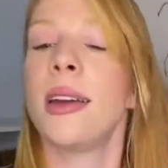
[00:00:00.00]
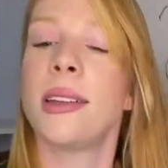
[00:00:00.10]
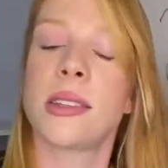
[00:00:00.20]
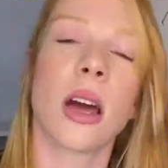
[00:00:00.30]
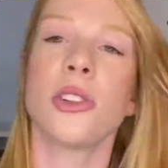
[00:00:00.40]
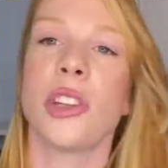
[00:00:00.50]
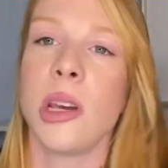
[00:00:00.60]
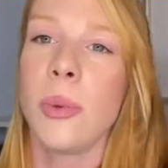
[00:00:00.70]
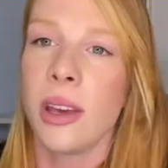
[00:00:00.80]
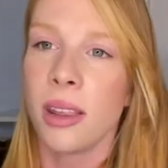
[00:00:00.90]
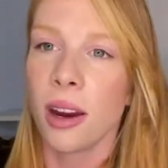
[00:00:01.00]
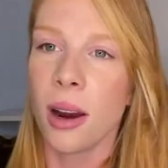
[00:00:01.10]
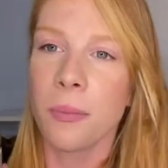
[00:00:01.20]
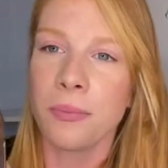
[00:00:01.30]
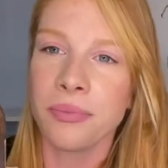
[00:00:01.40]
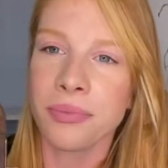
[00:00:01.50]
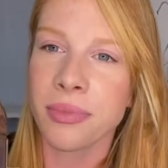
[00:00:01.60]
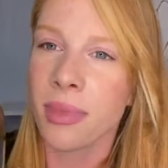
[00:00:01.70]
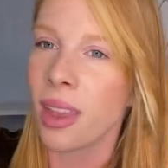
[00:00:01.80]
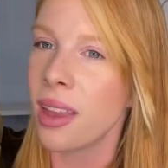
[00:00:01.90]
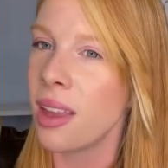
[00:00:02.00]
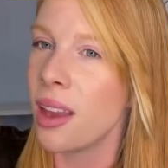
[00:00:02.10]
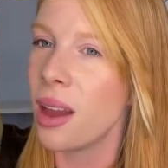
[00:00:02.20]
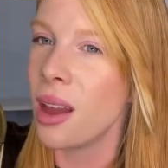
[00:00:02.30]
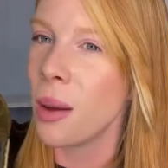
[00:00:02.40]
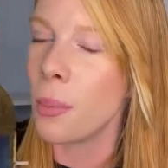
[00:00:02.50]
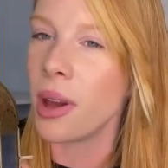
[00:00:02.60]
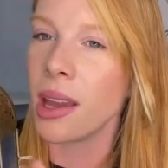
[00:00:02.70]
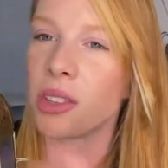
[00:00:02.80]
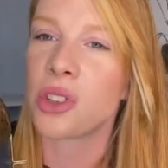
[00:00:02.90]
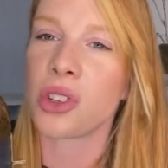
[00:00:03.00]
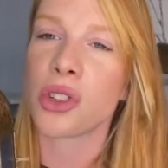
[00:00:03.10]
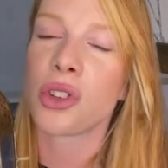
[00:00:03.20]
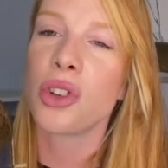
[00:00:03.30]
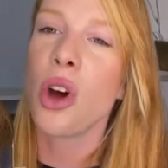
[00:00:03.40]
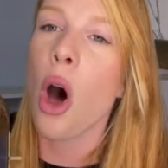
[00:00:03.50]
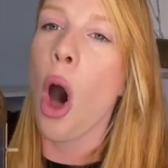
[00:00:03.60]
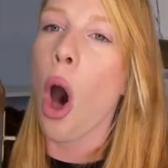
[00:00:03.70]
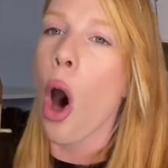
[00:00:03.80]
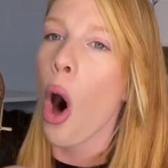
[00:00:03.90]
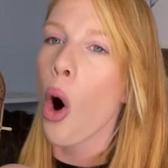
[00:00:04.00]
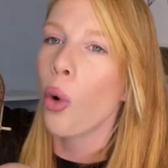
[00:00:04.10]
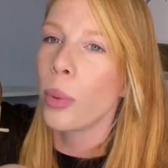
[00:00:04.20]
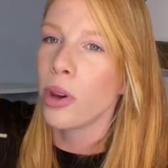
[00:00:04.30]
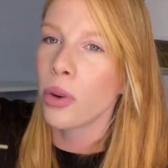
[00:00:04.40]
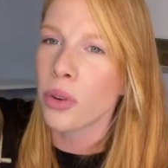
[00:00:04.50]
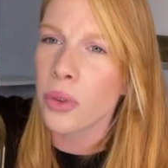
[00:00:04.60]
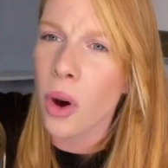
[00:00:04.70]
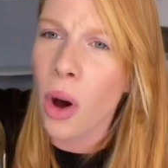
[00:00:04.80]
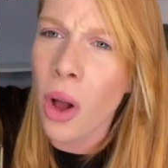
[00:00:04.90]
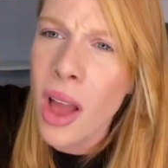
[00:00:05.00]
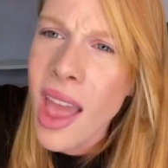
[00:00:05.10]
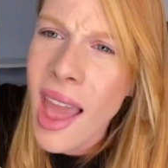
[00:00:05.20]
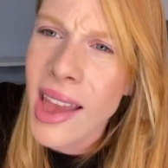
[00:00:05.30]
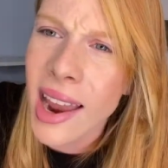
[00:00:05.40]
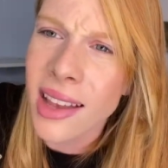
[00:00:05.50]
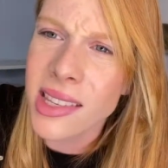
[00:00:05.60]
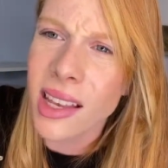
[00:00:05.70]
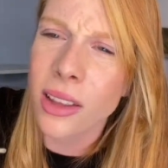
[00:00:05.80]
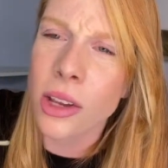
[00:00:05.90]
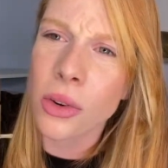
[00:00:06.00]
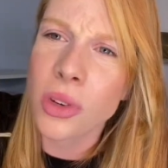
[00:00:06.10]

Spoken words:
it's not cheap either. But it's so beautiful. It has like little